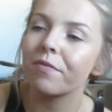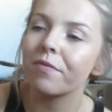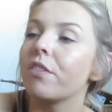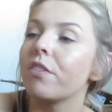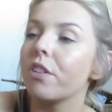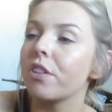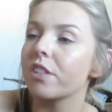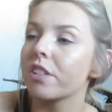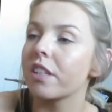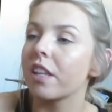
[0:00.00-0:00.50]

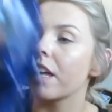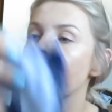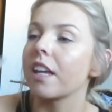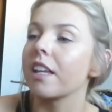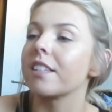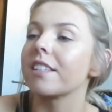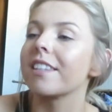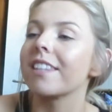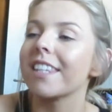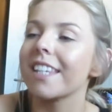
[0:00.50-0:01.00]
First
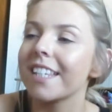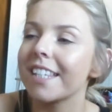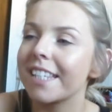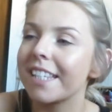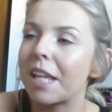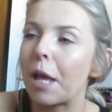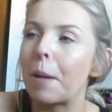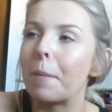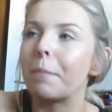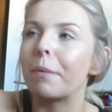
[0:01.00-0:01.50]
thing is
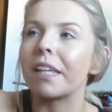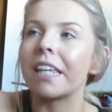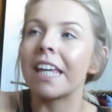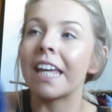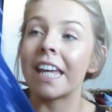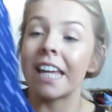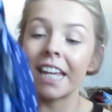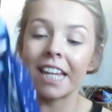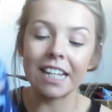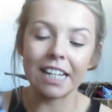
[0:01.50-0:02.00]
this
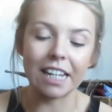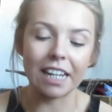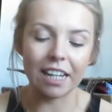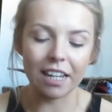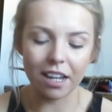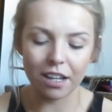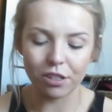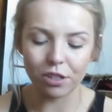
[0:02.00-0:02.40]
bikini.